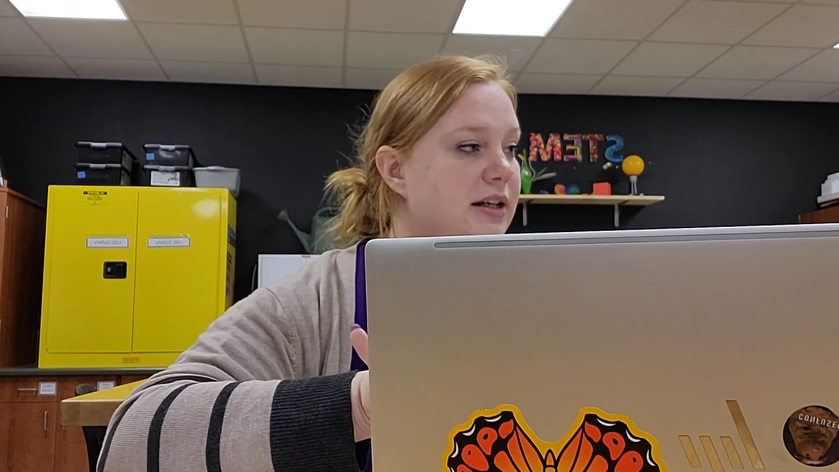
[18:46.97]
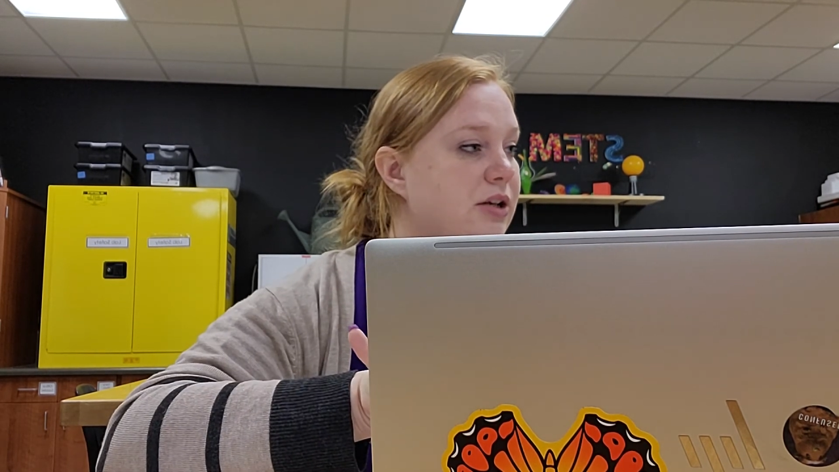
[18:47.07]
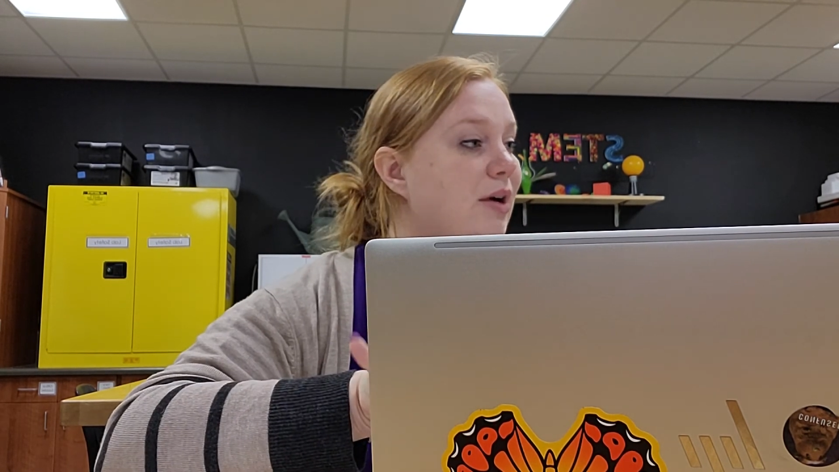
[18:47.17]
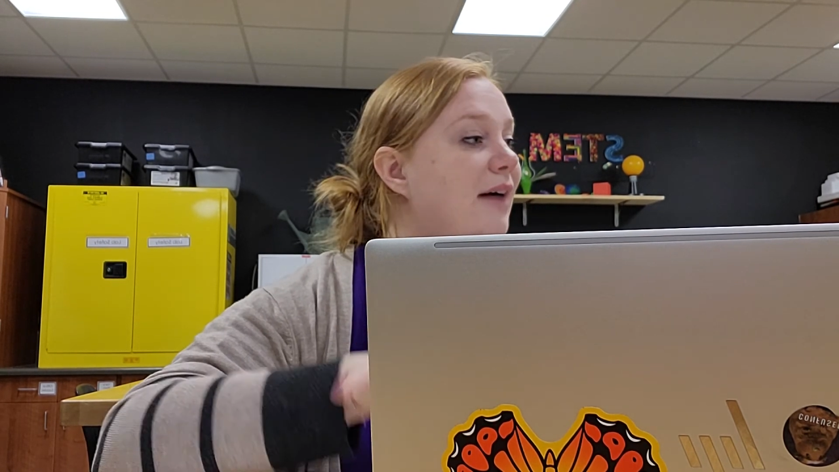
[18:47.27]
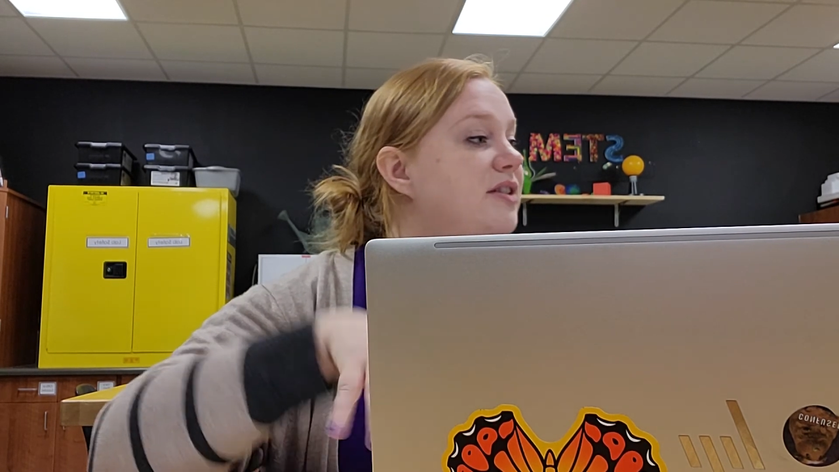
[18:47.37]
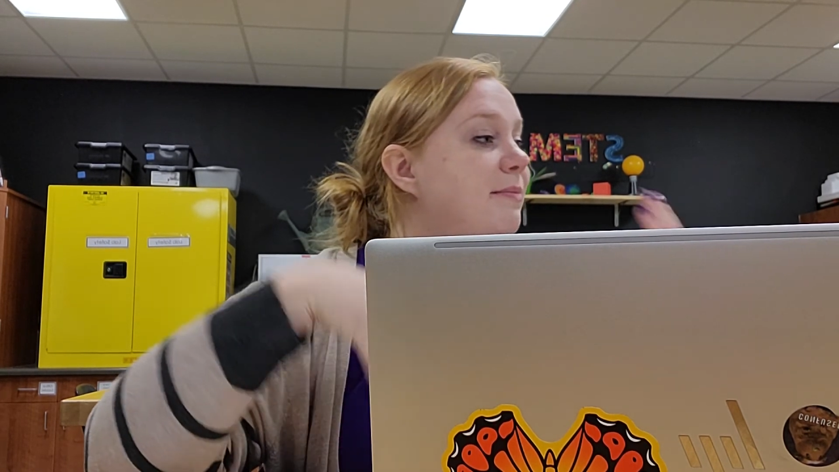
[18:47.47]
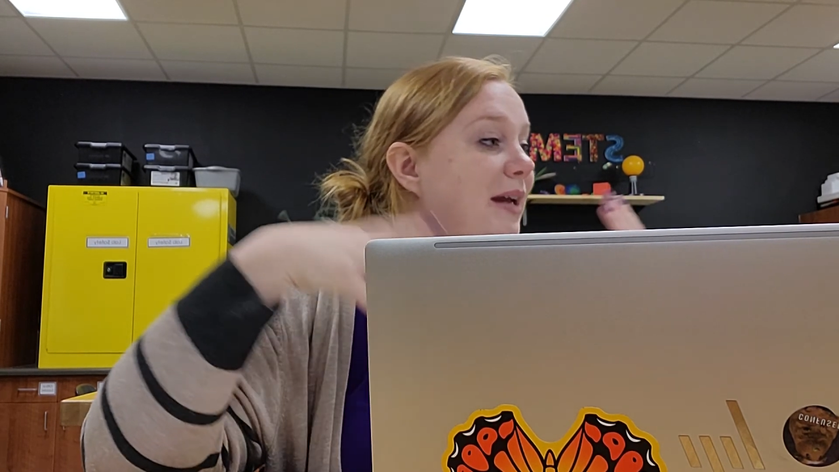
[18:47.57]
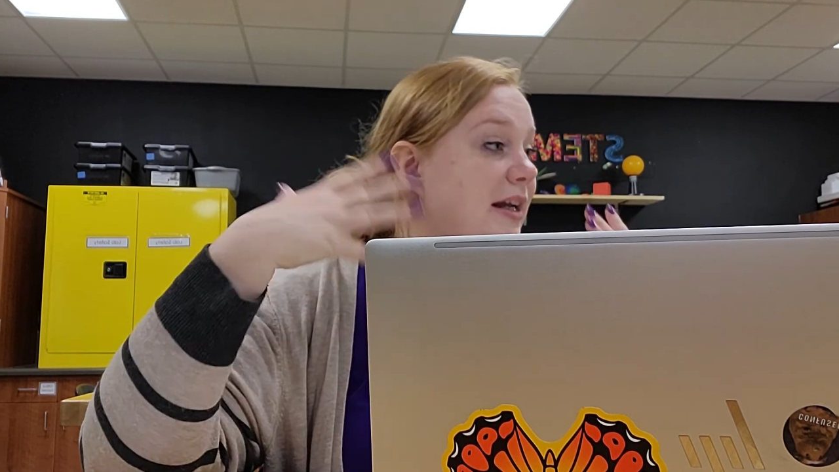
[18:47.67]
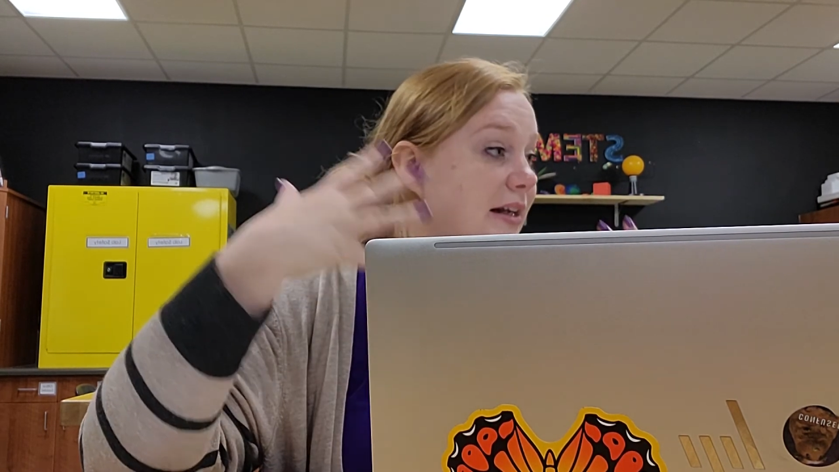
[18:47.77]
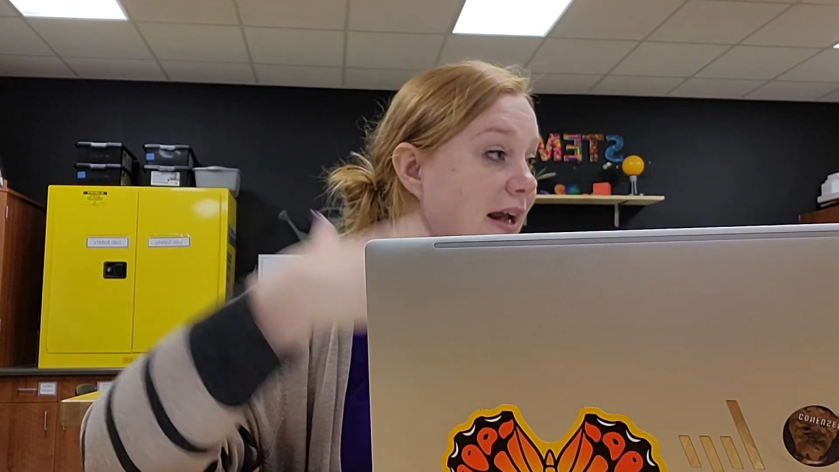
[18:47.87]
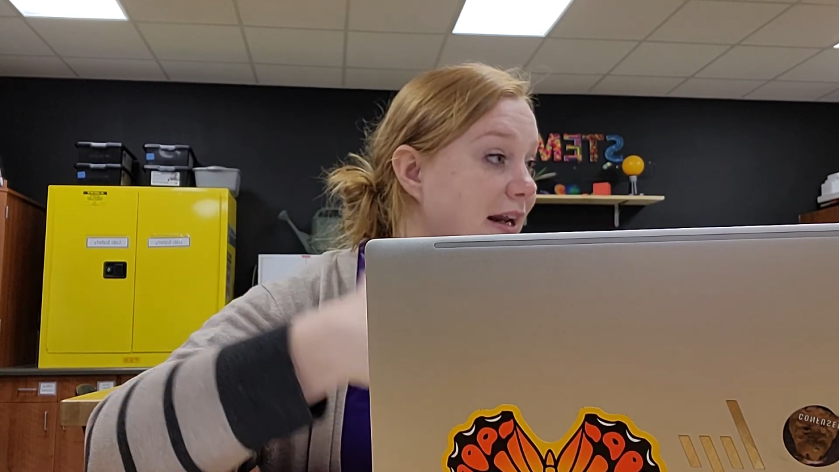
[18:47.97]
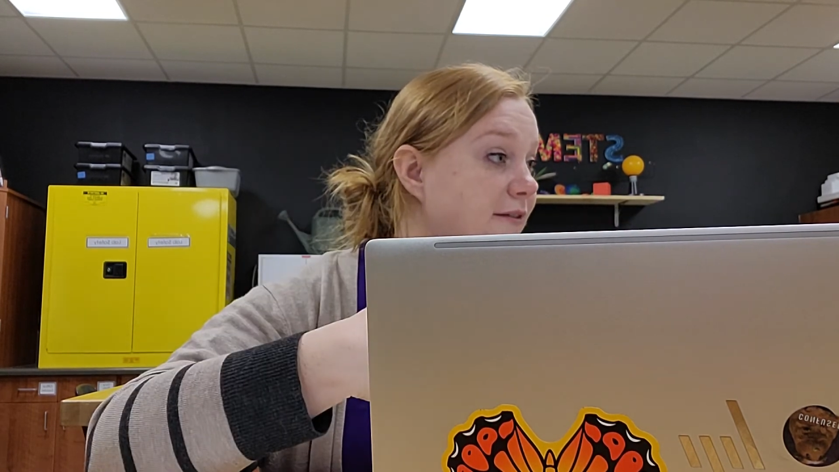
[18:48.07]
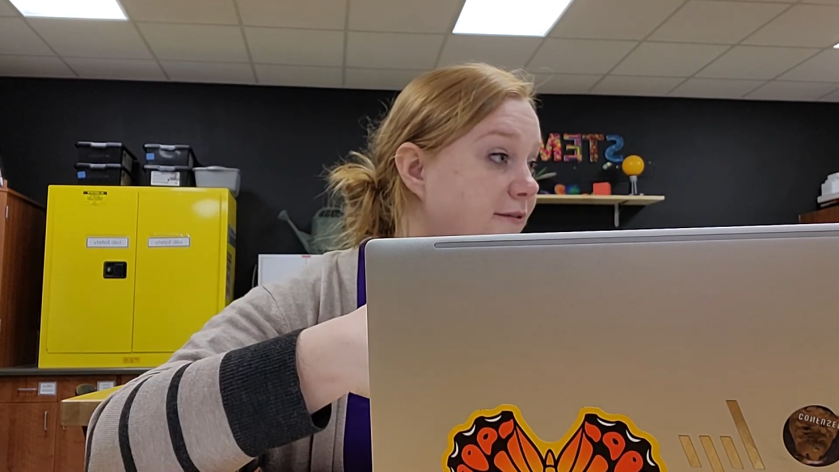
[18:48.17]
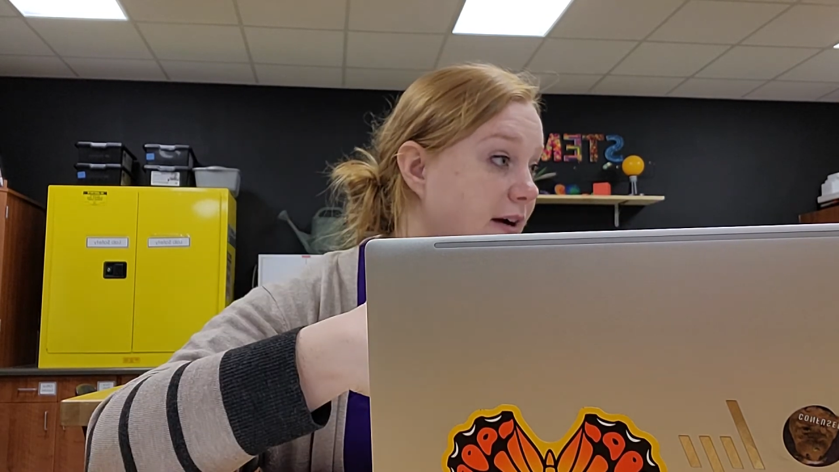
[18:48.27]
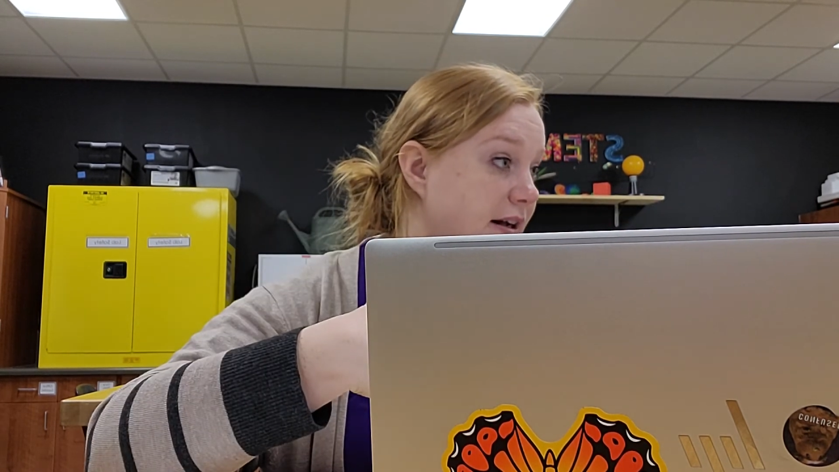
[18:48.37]
You have to make an
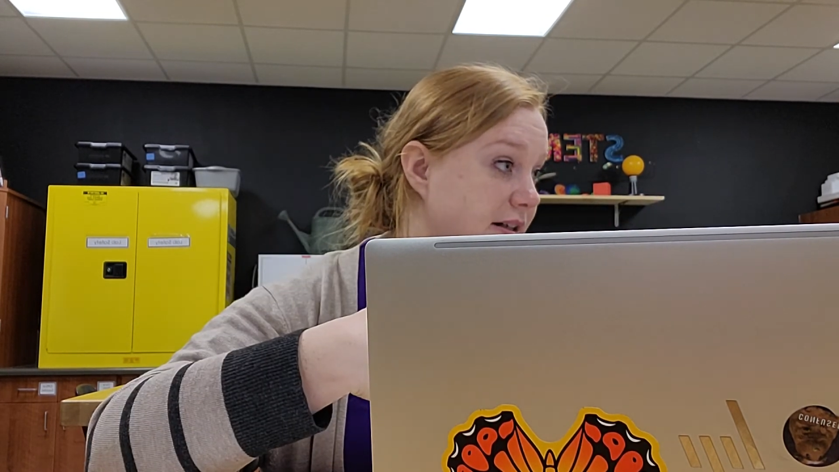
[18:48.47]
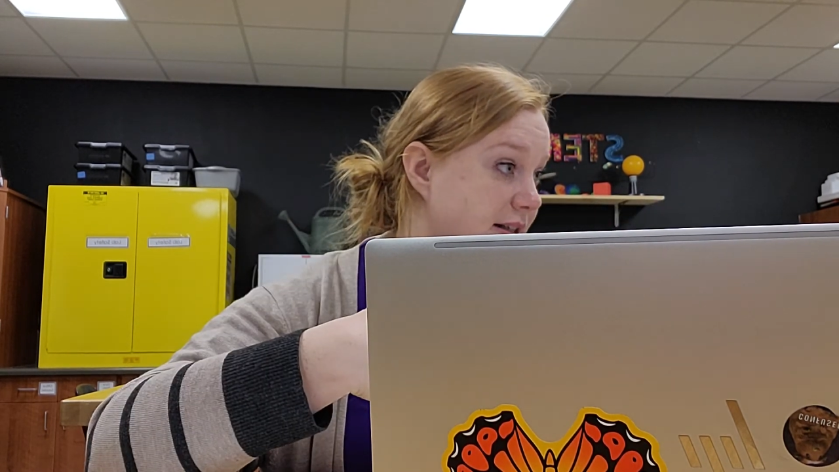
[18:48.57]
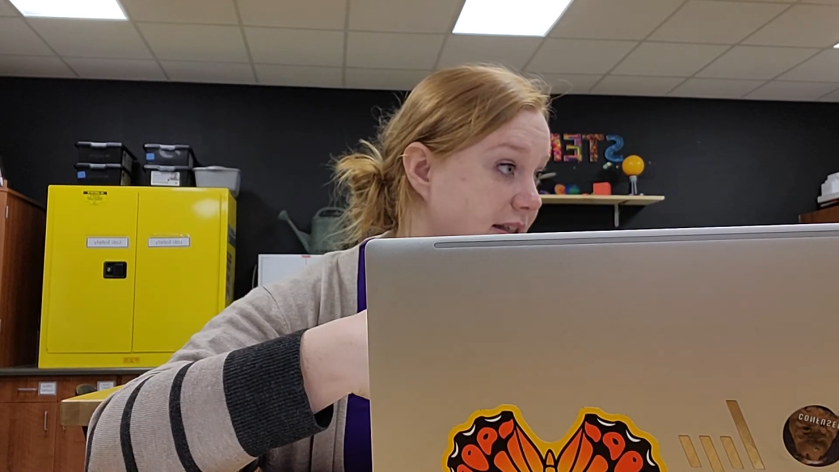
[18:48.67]
inference